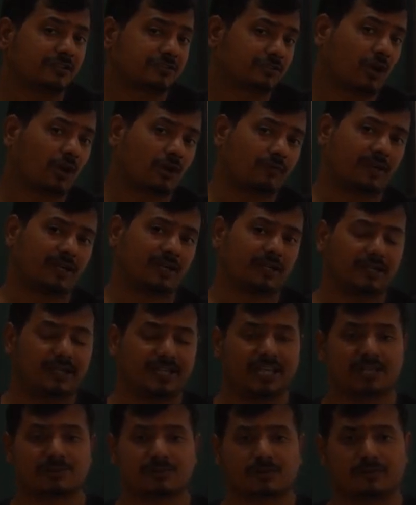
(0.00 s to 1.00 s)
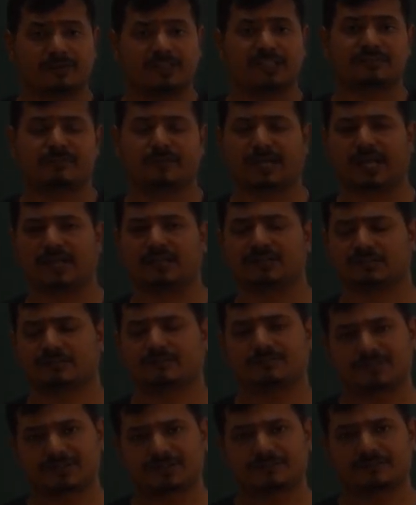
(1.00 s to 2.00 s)
solvent in each one of these
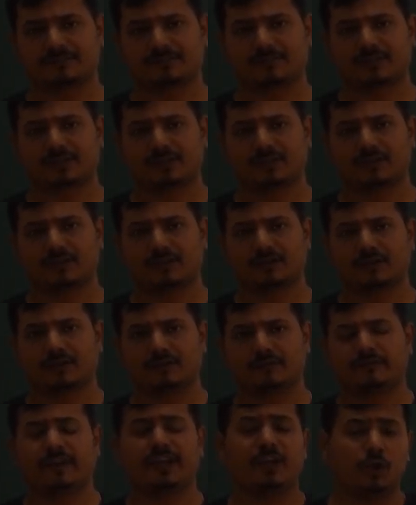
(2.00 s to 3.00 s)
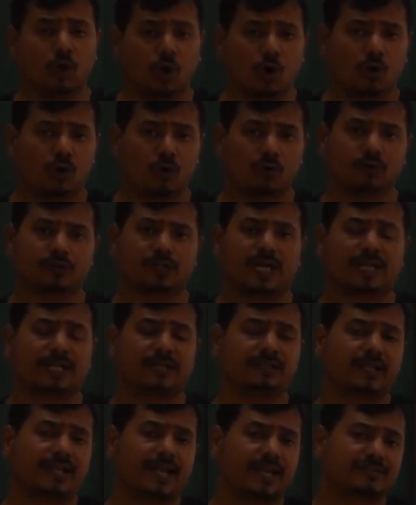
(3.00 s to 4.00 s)
mechanisms? We know that
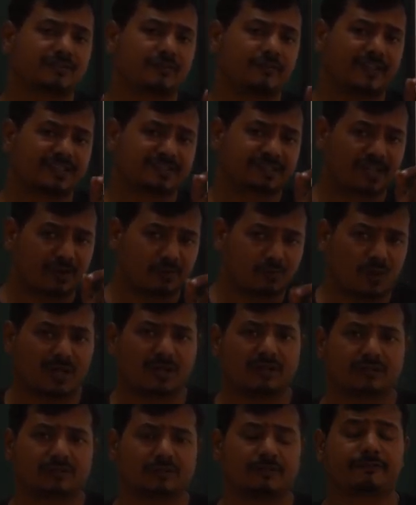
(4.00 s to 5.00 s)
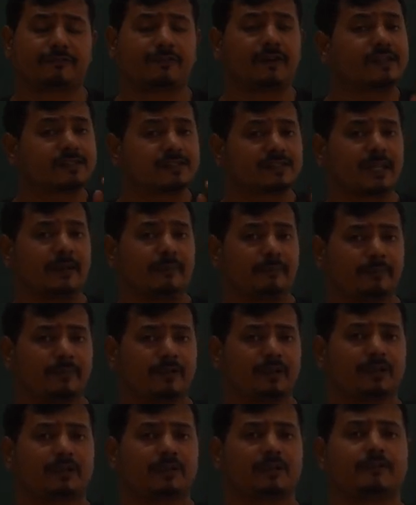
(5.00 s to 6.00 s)
in the case of SN1, the first
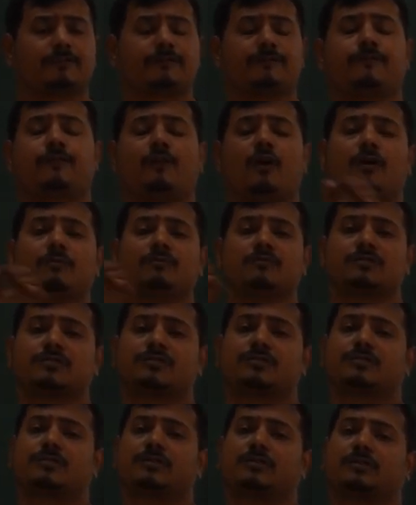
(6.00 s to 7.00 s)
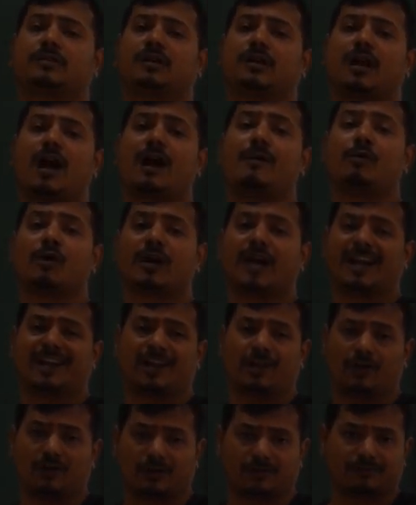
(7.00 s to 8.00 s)
step forms the
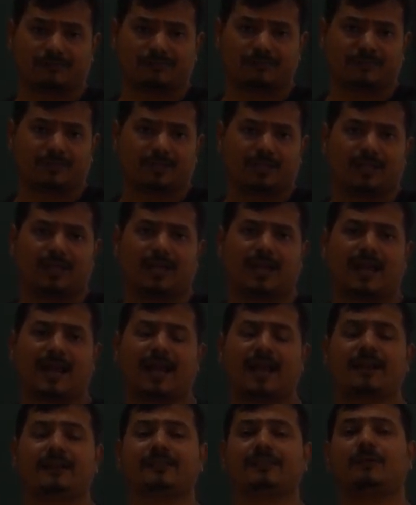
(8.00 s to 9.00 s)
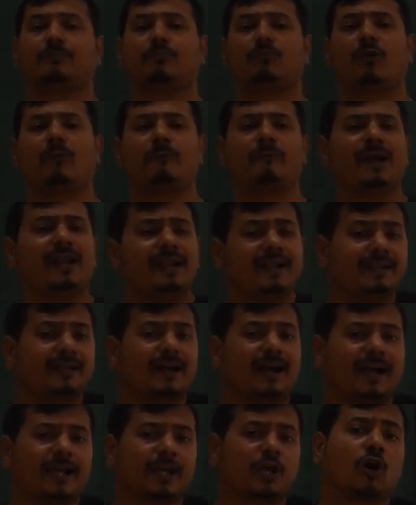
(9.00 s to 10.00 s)
carbocation, and the moment
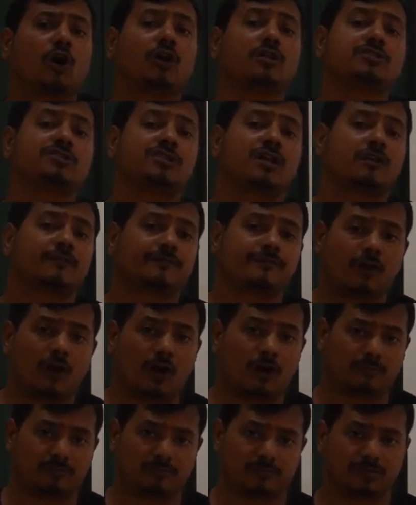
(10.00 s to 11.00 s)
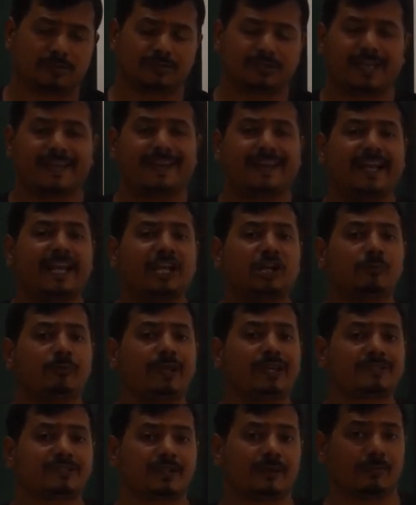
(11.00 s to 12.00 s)
ions are formed, they need to
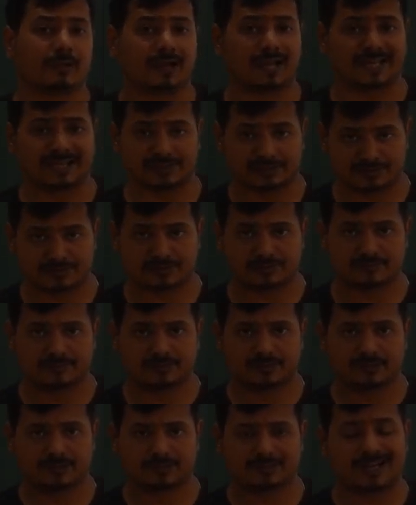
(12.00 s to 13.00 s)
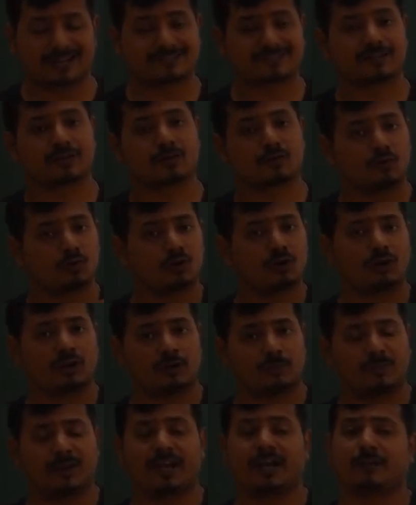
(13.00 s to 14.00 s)
be stabilized. That's the
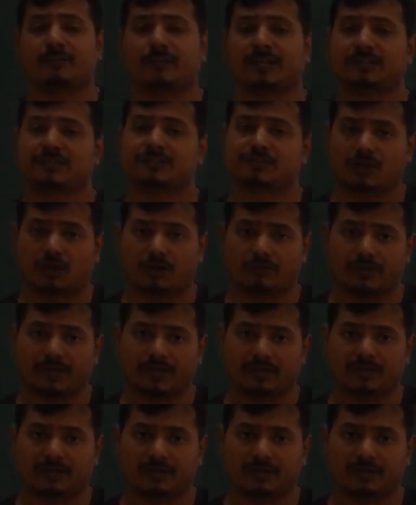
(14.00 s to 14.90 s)
role played by the solvent.